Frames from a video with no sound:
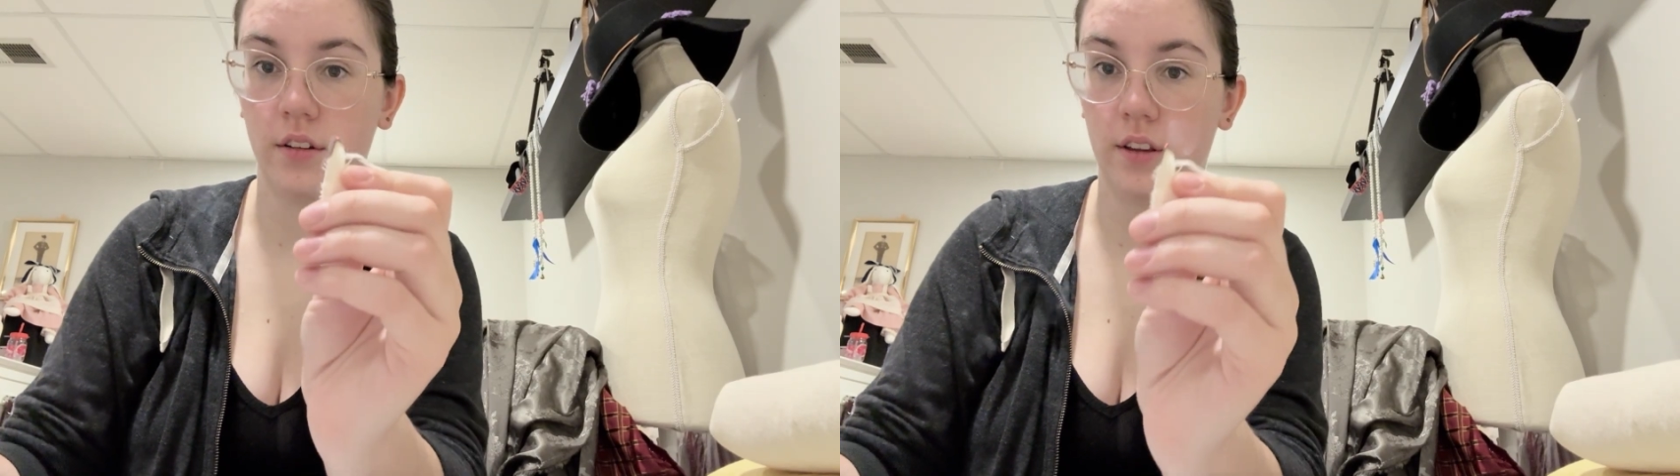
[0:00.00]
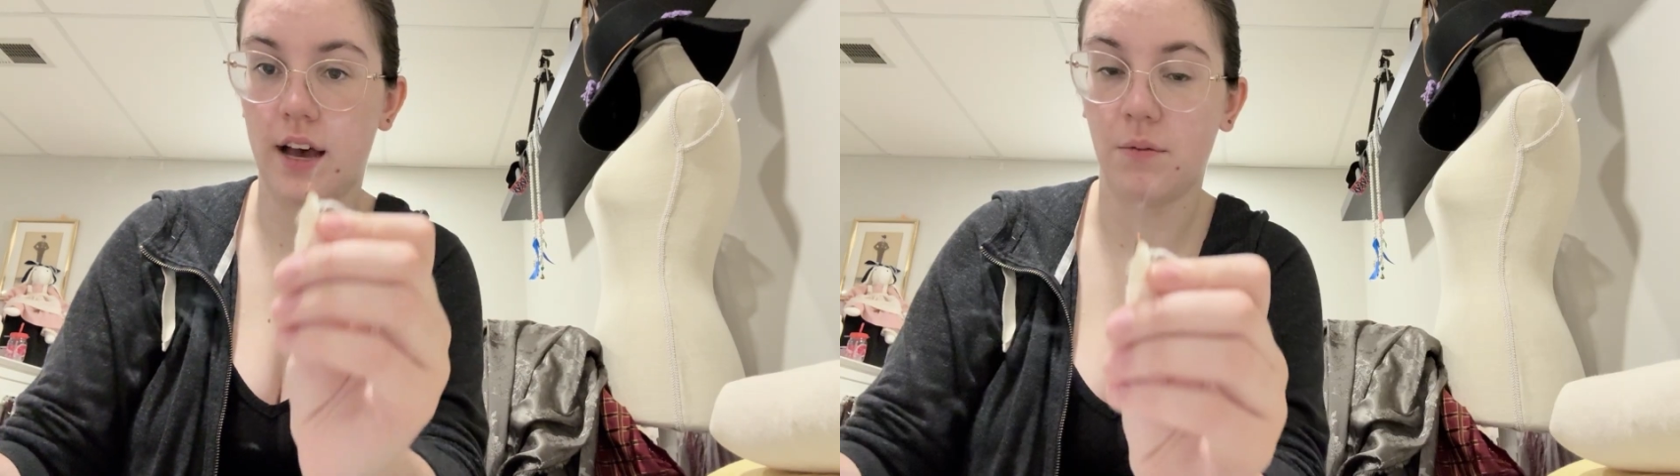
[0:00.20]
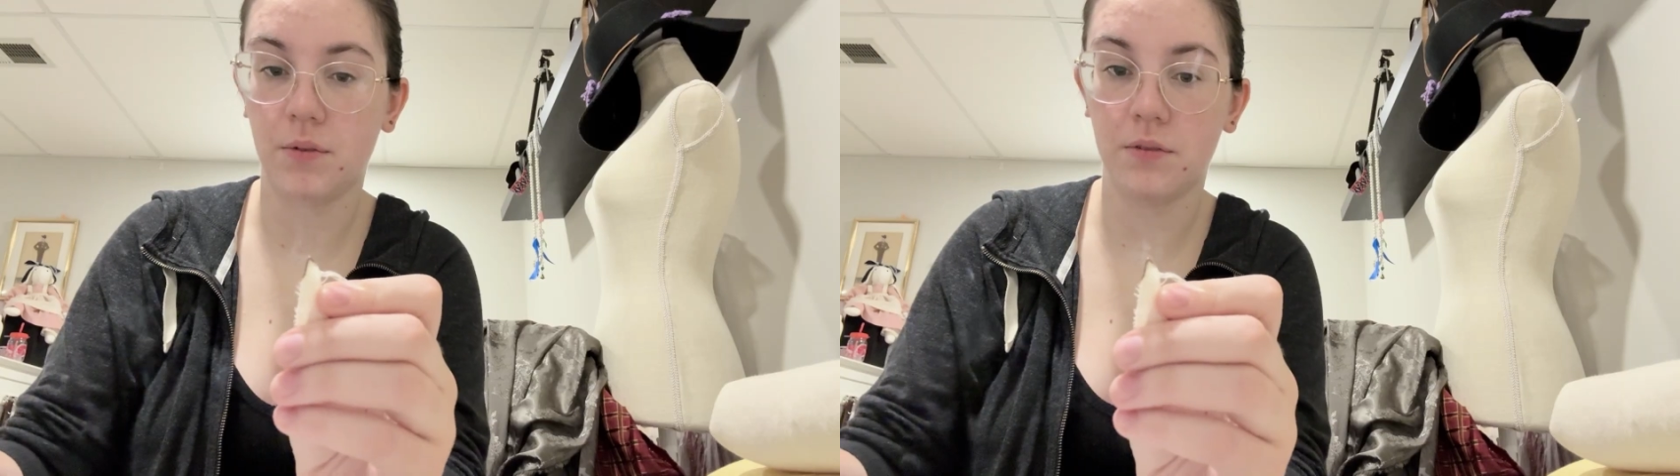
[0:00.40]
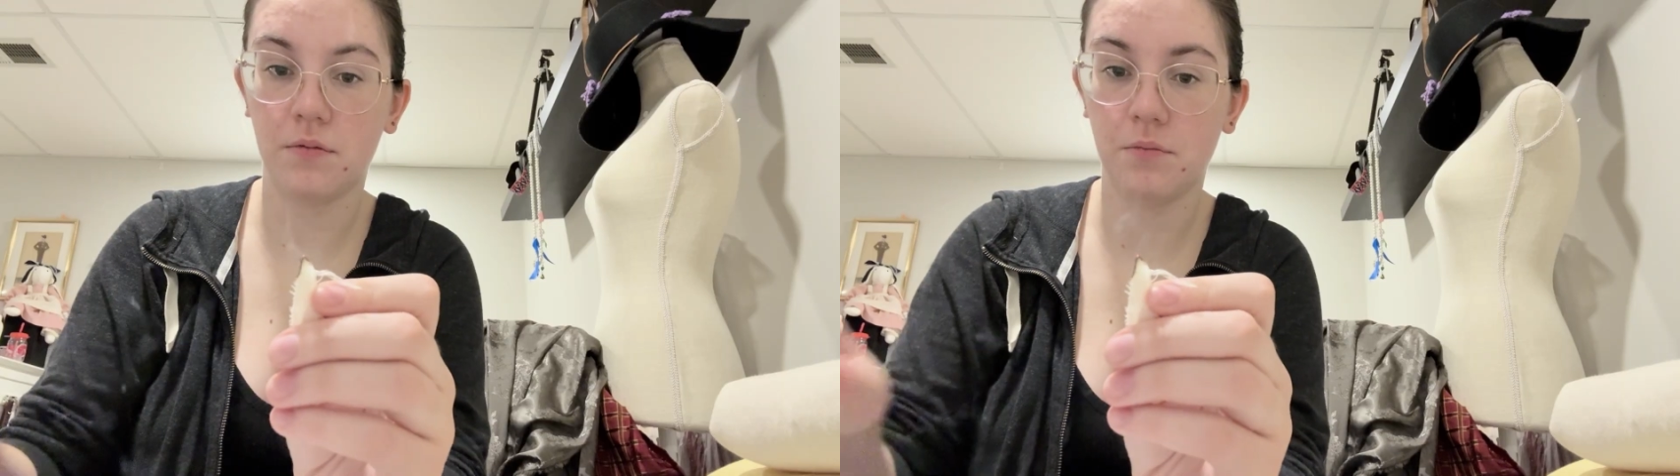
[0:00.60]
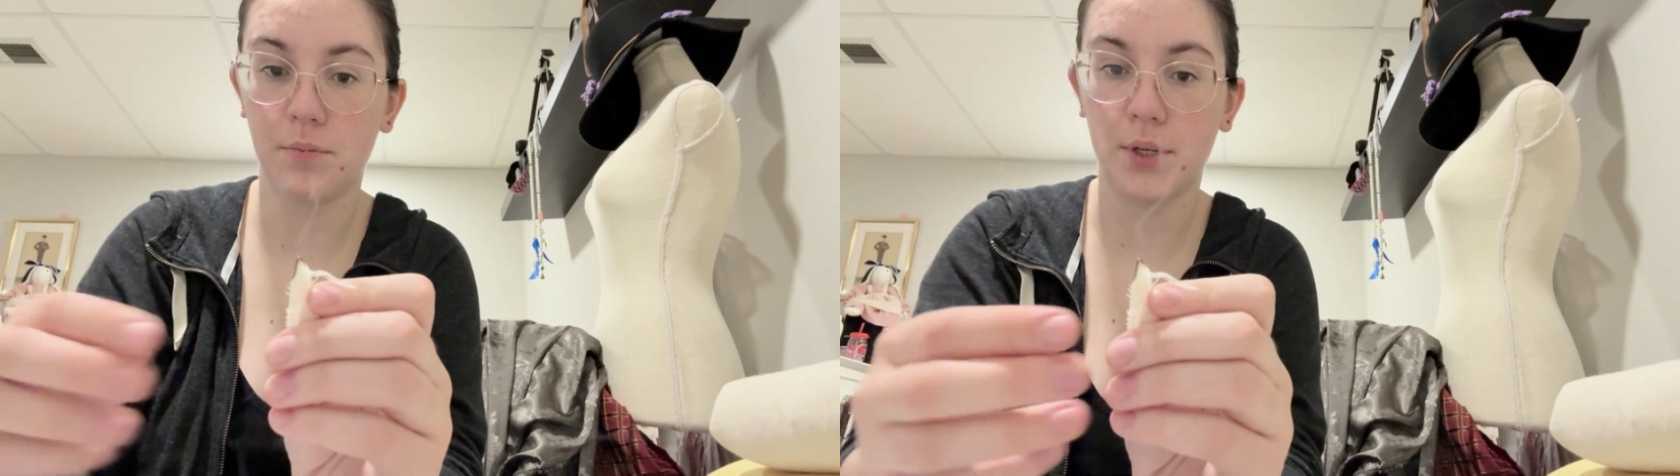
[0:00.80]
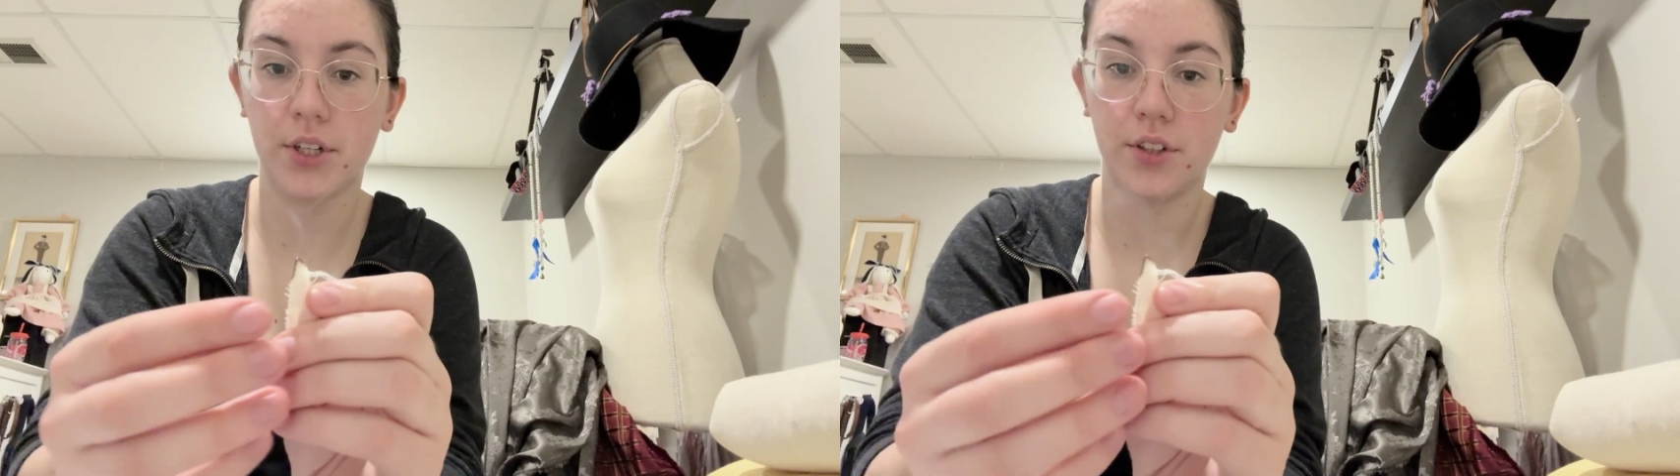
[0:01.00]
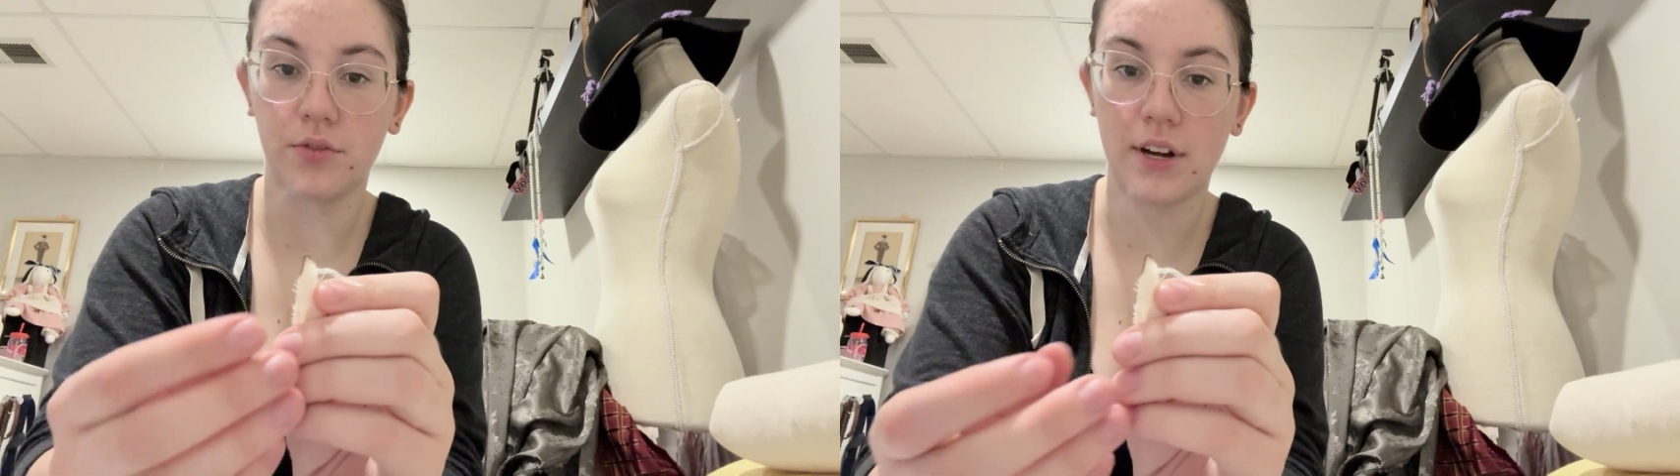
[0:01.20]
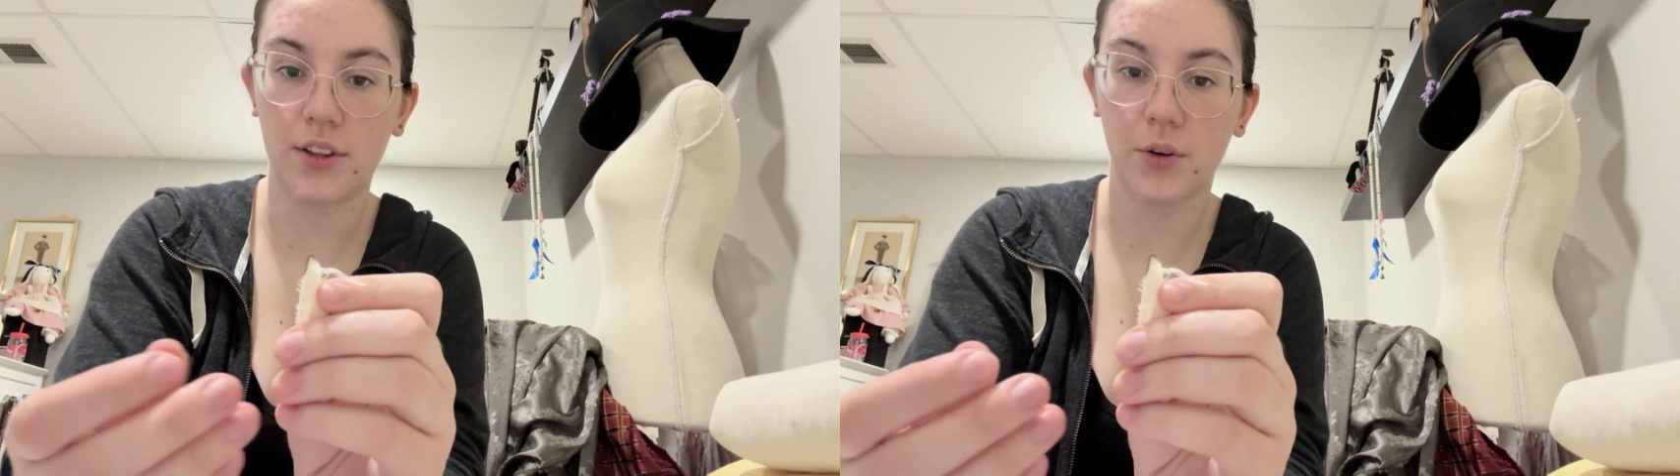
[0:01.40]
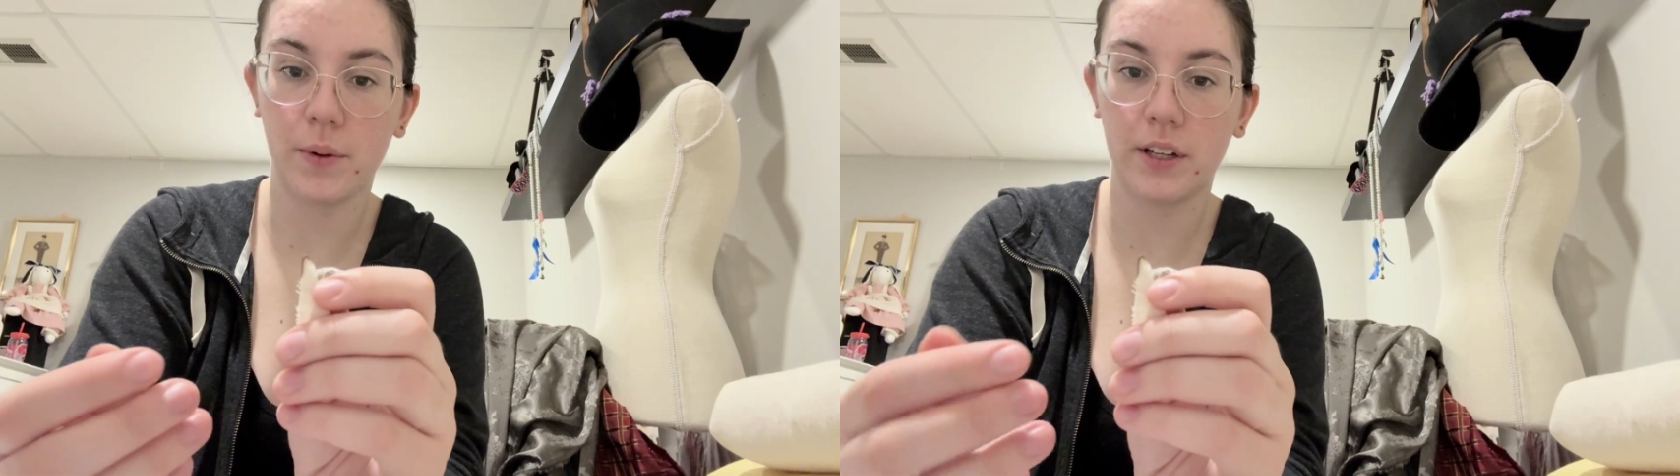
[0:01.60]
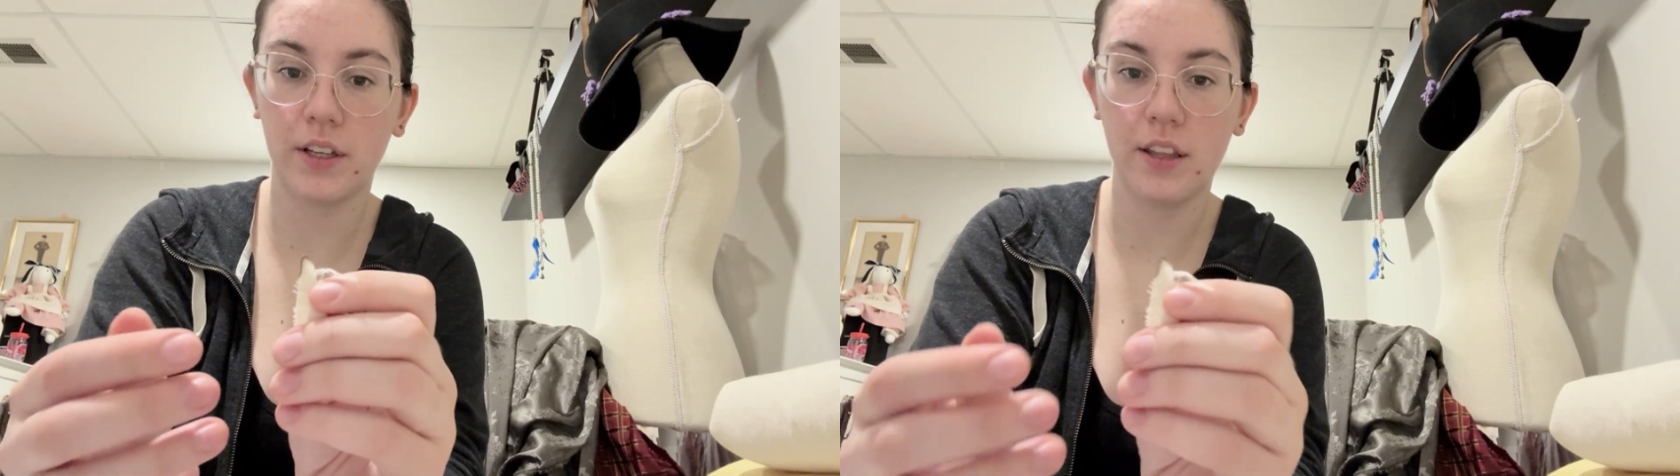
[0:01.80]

That one burned rather quickly.